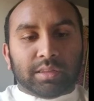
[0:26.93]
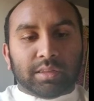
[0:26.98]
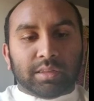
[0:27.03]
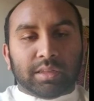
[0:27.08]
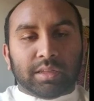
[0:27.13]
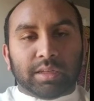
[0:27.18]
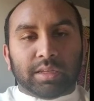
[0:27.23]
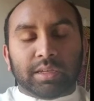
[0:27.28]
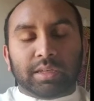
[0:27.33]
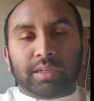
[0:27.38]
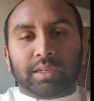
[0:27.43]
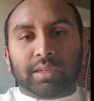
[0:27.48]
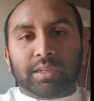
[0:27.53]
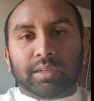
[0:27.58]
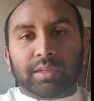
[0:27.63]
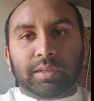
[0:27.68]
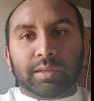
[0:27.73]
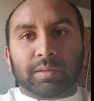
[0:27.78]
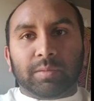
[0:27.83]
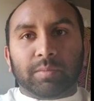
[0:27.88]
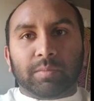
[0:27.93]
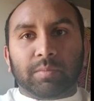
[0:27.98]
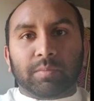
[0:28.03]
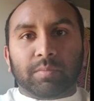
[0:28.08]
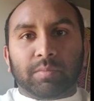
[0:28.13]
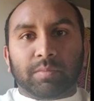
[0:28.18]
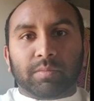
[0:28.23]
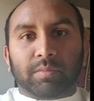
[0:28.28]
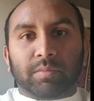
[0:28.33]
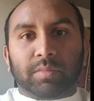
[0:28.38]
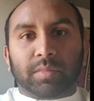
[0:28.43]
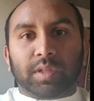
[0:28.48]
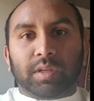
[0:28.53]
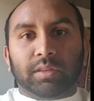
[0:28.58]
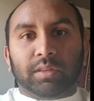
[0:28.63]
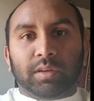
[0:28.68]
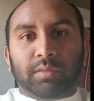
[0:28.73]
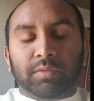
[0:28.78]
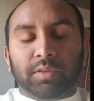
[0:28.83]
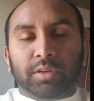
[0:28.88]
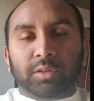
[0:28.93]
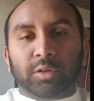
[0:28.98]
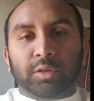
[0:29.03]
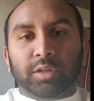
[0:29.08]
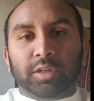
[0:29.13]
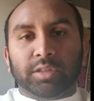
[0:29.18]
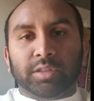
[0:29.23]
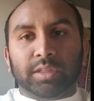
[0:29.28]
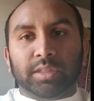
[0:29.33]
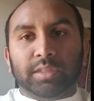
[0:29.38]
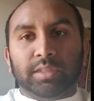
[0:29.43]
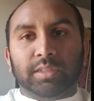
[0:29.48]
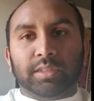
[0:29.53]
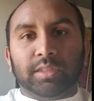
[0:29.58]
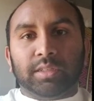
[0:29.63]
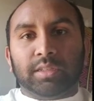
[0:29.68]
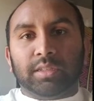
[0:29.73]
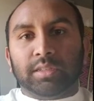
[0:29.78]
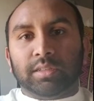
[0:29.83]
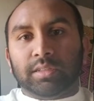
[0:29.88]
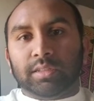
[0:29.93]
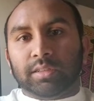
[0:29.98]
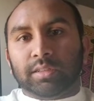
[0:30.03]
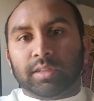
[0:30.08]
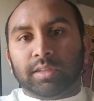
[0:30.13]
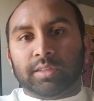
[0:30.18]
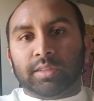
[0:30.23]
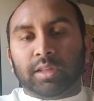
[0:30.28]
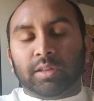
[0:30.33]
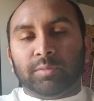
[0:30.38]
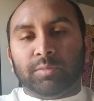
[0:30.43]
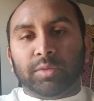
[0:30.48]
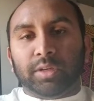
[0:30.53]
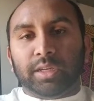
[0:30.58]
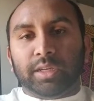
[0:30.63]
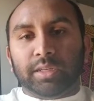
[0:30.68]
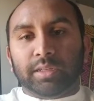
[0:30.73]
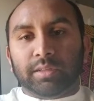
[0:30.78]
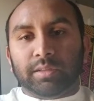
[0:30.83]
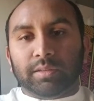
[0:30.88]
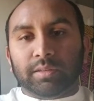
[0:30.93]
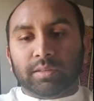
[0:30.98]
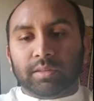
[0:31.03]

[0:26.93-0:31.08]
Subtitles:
They love their traditions, they celebrate